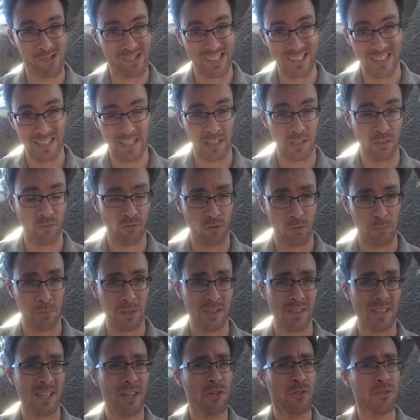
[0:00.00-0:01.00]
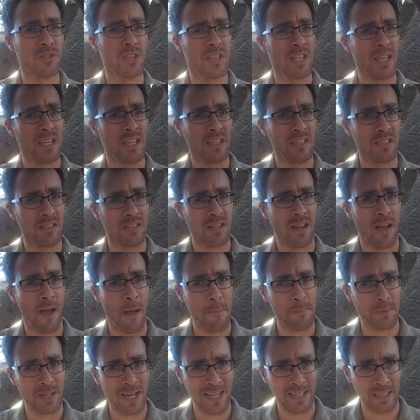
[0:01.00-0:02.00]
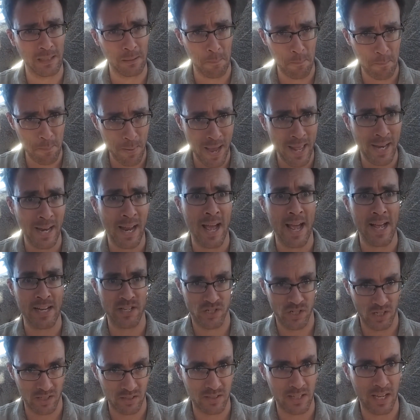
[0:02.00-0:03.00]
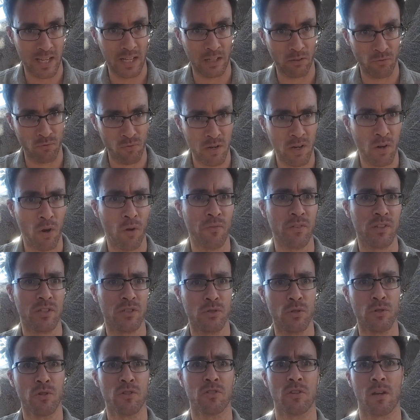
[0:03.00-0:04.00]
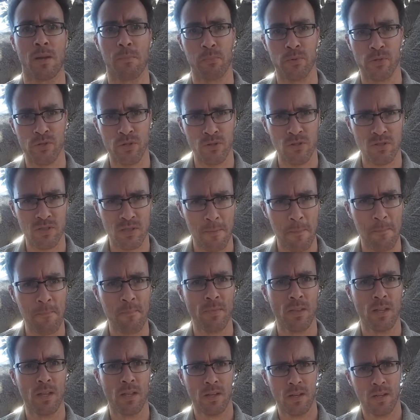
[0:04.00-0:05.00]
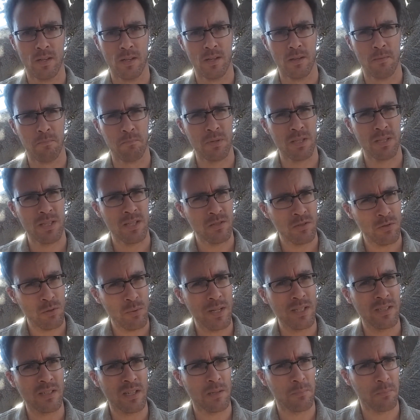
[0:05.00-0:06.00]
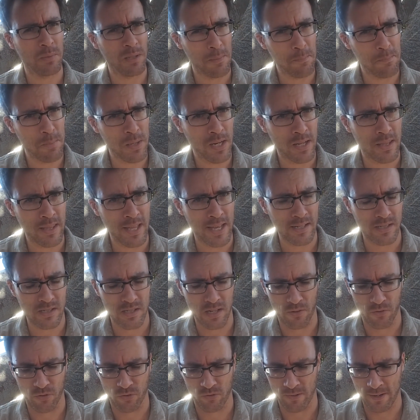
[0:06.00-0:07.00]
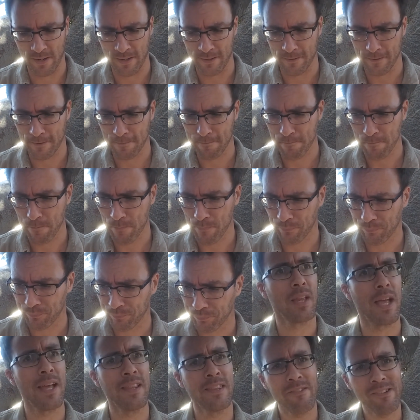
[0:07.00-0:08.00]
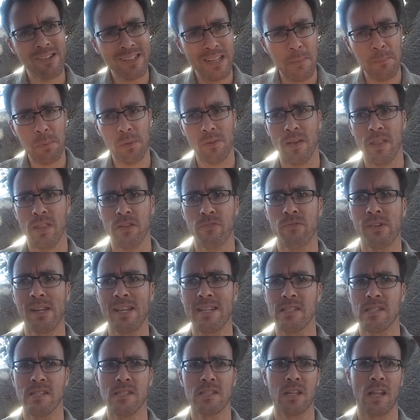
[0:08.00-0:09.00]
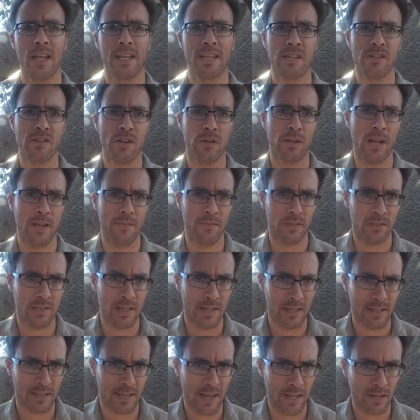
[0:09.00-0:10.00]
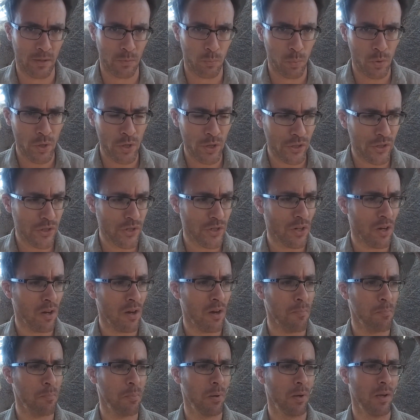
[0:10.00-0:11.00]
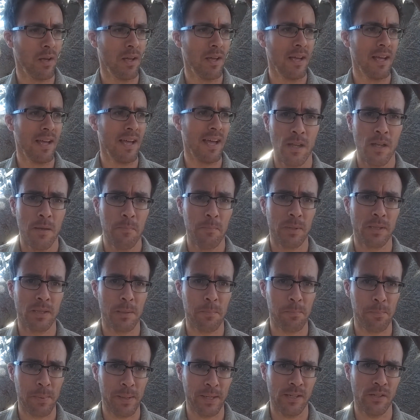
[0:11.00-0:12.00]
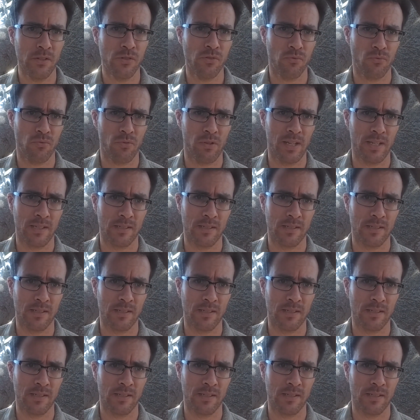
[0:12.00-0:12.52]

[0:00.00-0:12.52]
I already need from it. Those things I'm getting better at just getting rid of as soon as I produce them, but there's always going to be a bit of that stuff around. And there are a couple of other reasons, like I don't have a dedicated workshop, but the biggest